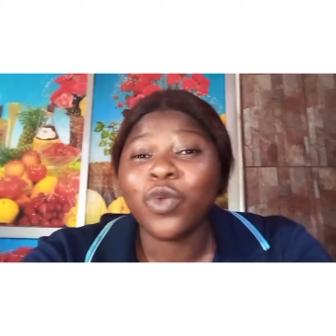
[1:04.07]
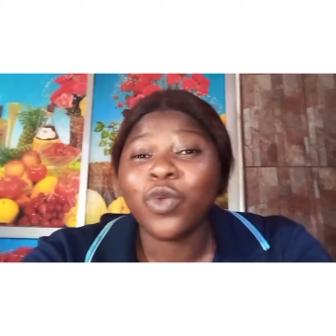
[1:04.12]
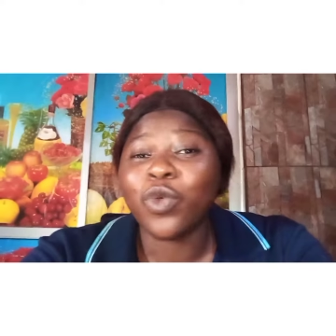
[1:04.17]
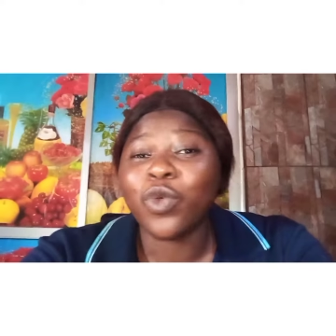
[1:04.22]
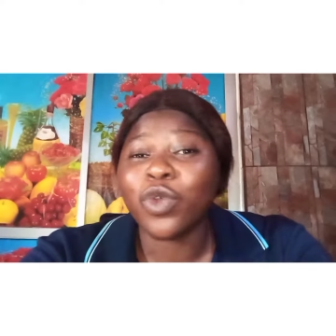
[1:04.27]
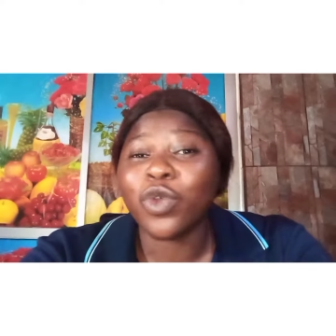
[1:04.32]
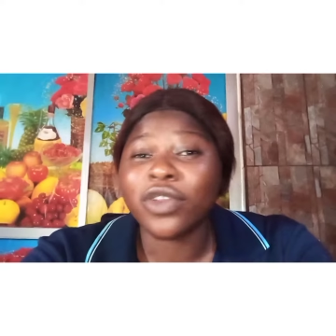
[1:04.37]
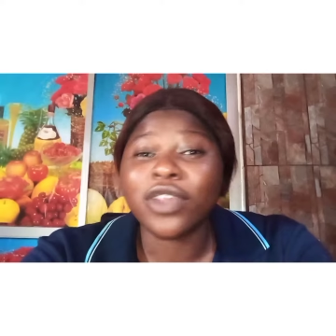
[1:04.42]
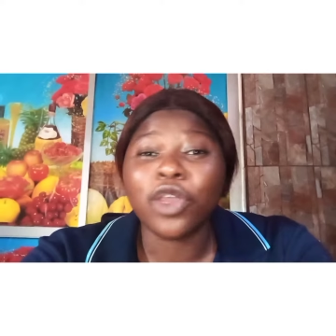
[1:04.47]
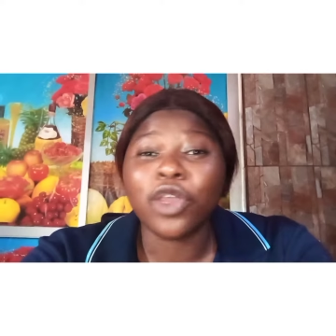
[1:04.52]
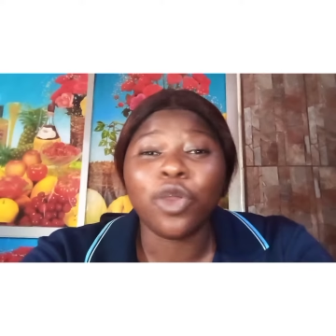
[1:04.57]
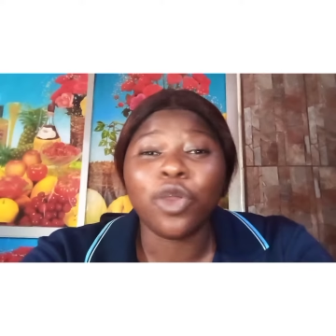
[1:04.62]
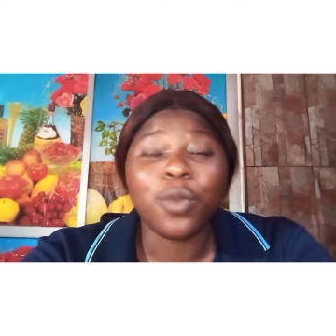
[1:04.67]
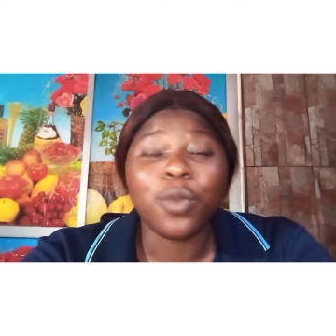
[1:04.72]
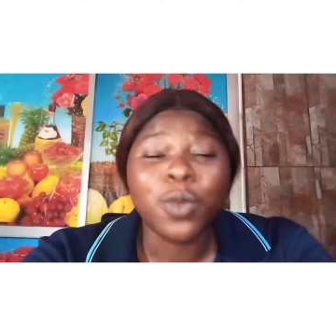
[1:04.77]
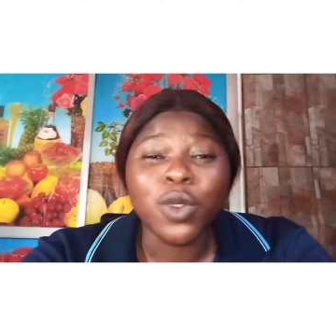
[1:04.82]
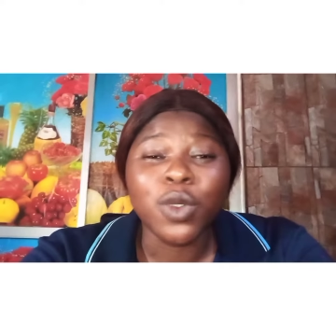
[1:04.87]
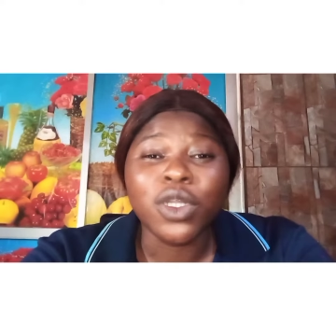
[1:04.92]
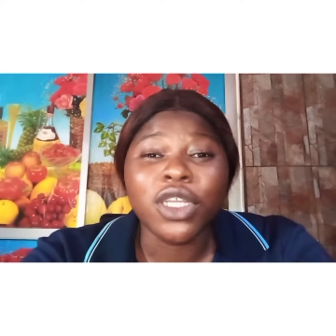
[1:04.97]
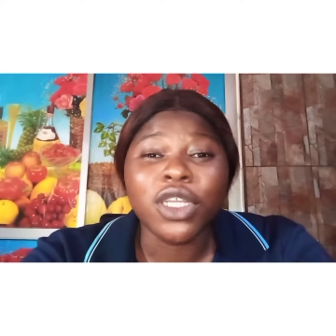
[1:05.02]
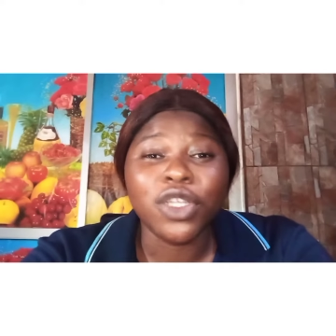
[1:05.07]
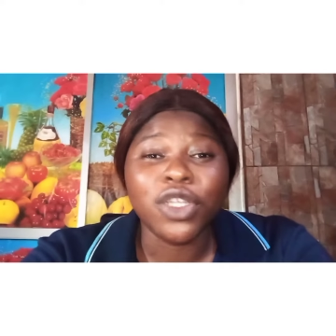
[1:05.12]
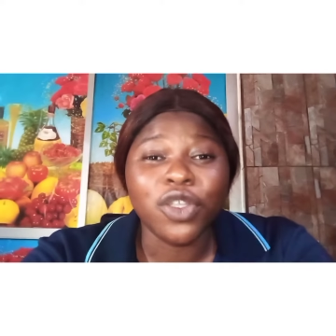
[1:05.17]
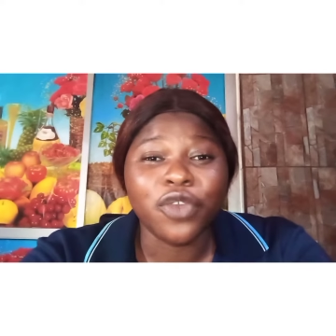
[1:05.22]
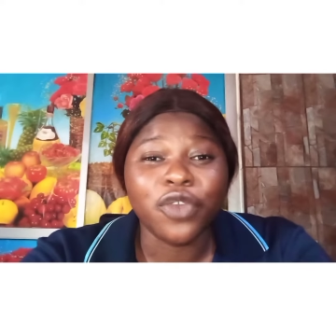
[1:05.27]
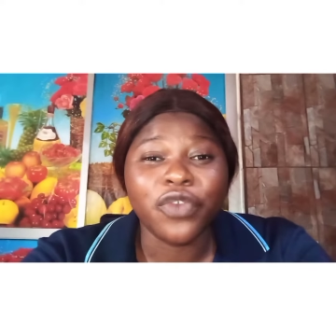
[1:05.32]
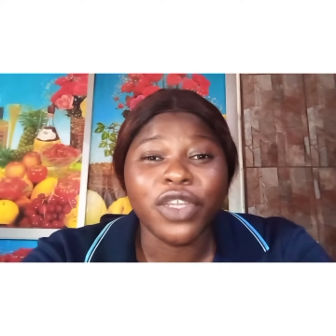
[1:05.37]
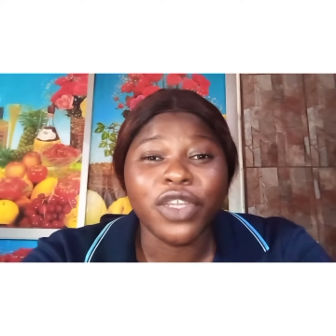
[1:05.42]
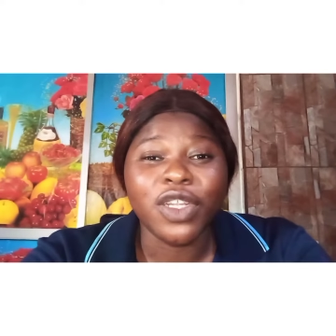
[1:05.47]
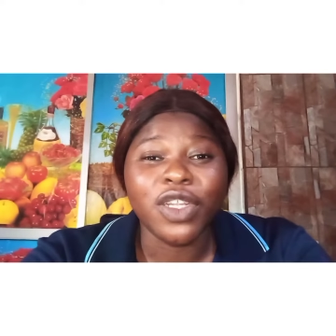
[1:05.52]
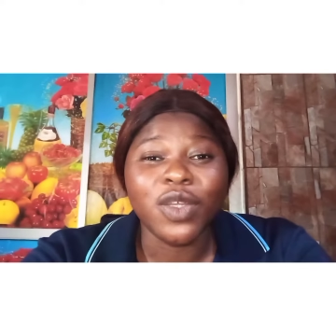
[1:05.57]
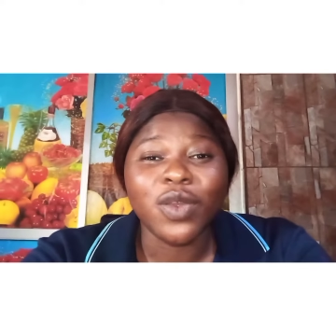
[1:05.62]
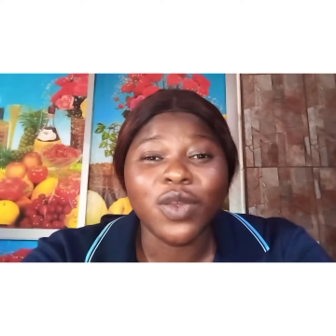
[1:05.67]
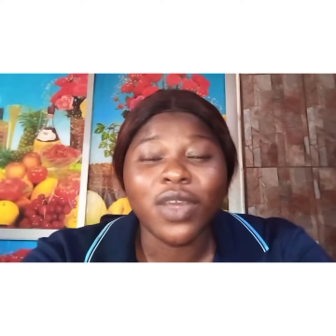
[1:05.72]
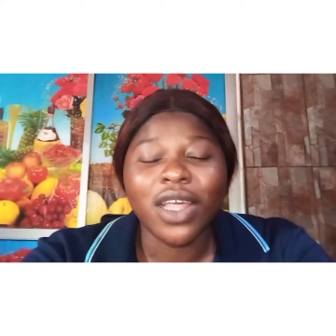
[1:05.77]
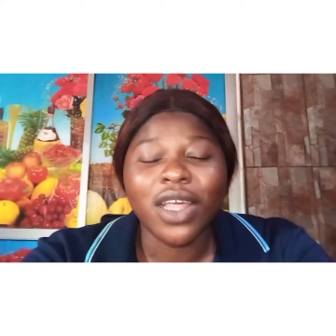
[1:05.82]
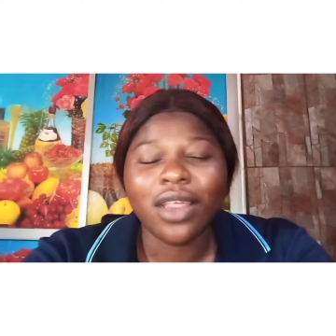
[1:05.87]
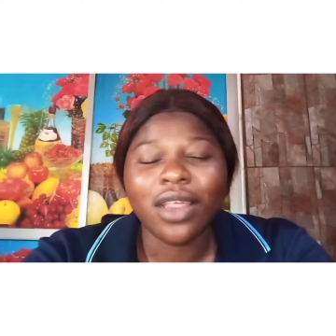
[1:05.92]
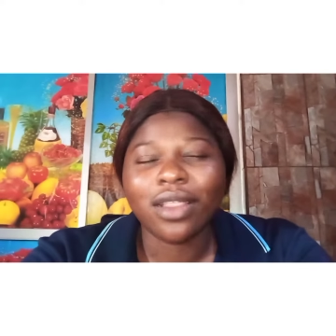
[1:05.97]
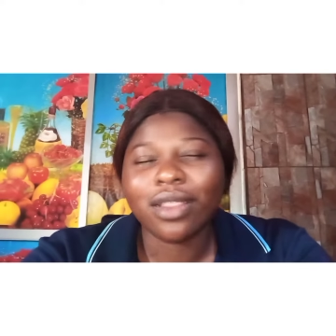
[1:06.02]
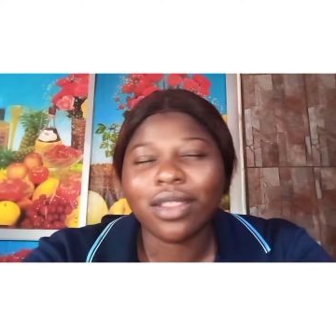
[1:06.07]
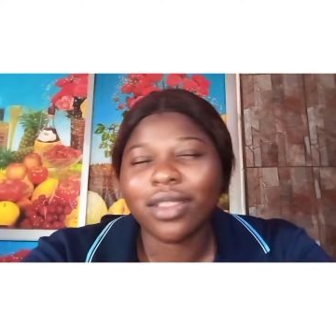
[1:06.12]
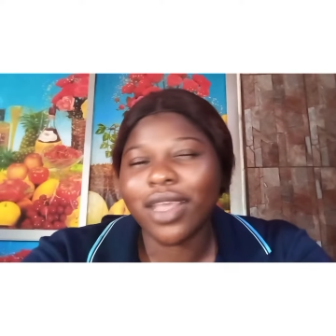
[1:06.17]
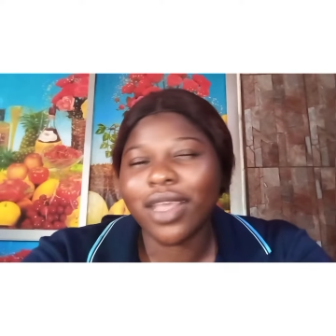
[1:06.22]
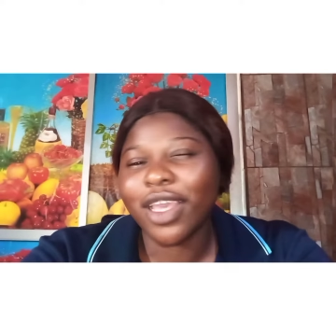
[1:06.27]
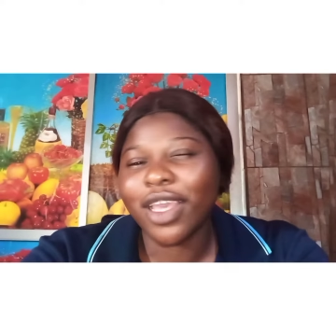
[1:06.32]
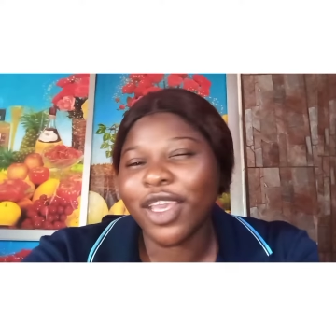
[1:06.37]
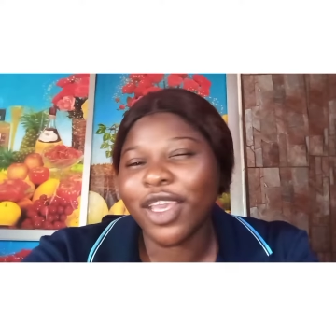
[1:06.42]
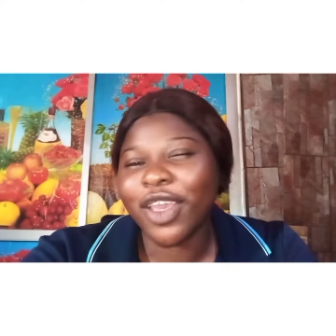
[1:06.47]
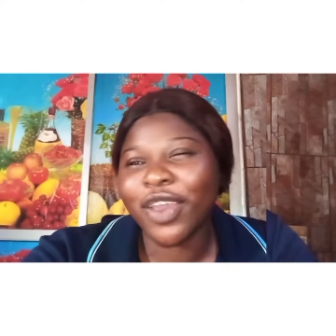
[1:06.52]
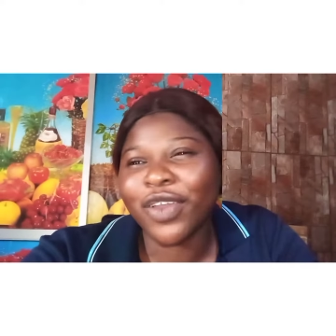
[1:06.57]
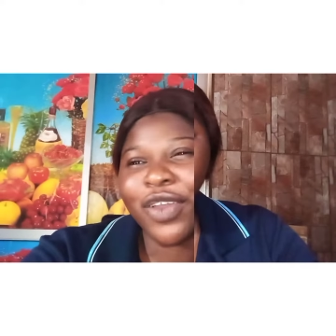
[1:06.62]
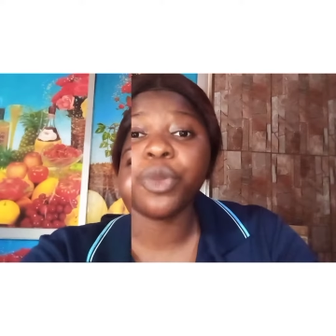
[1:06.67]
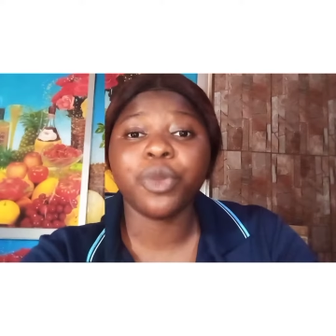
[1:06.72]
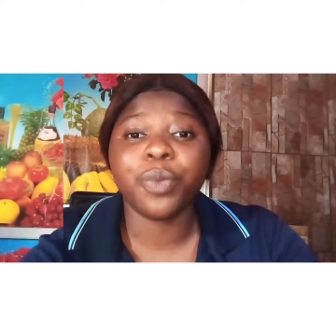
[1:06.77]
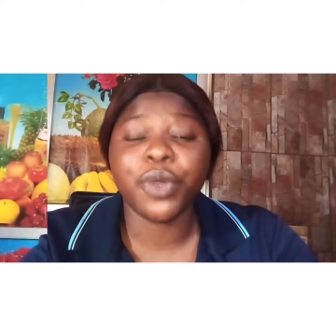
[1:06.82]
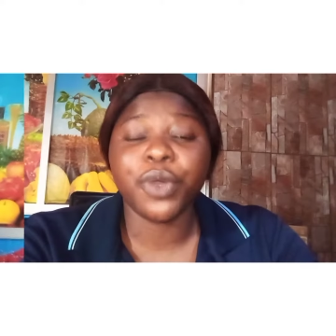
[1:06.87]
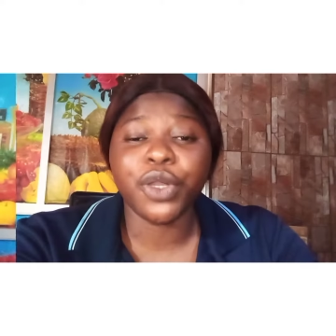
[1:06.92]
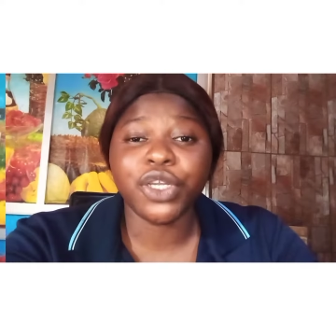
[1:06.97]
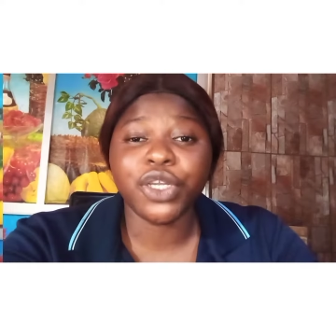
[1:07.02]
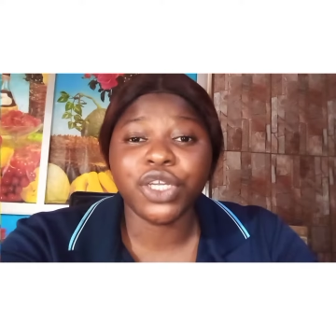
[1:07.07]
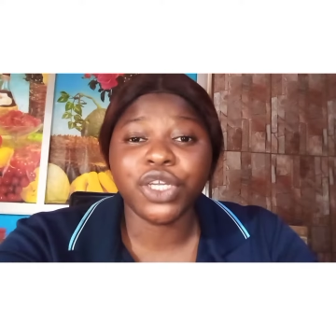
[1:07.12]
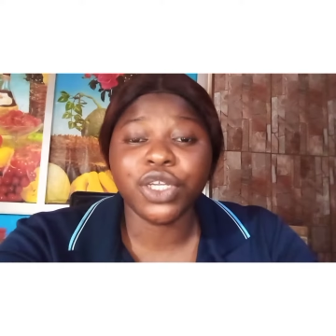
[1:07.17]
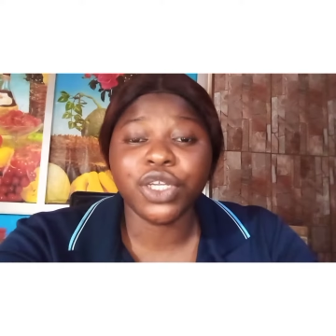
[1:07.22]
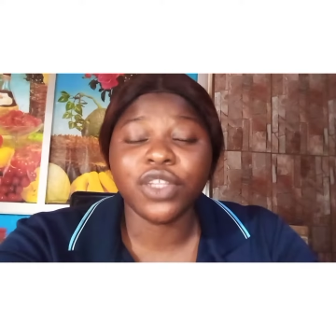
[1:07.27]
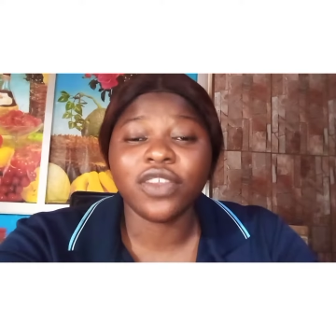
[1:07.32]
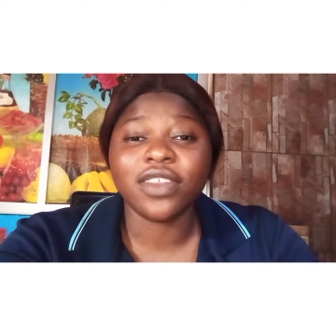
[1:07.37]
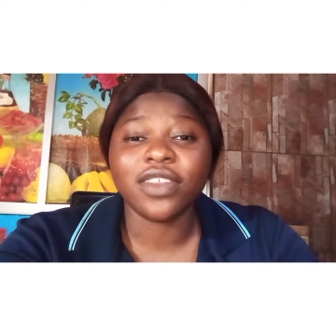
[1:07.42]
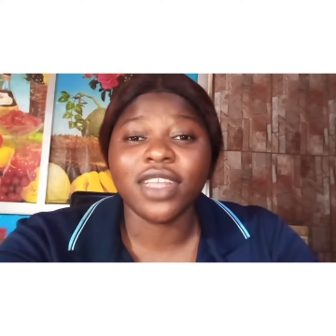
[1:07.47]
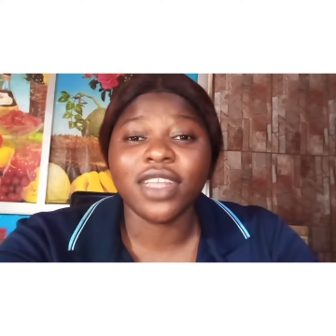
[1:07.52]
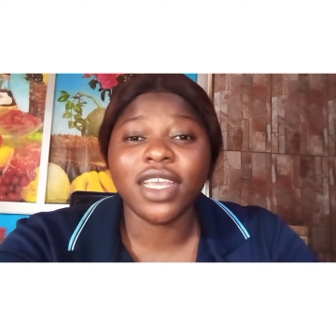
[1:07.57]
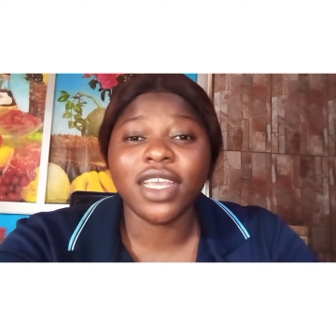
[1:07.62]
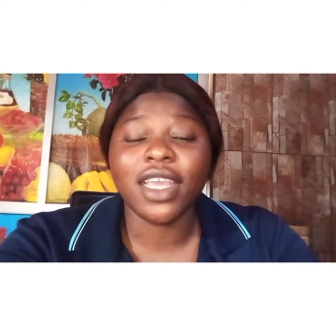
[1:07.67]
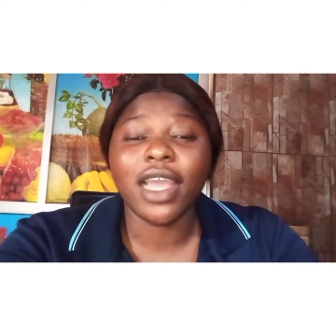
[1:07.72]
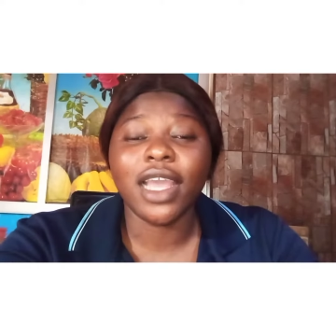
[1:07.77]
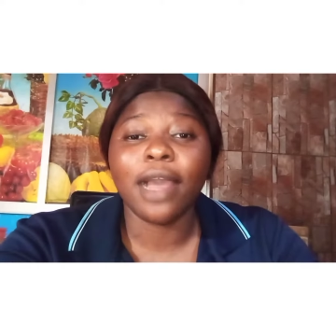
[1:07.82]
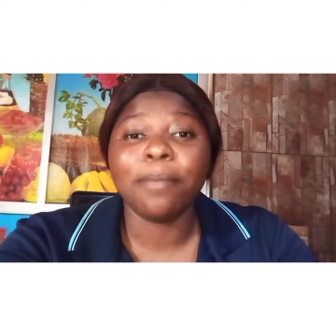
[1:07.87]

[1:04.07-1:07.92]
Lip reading: once I upload a new video. Smoothie preparation today,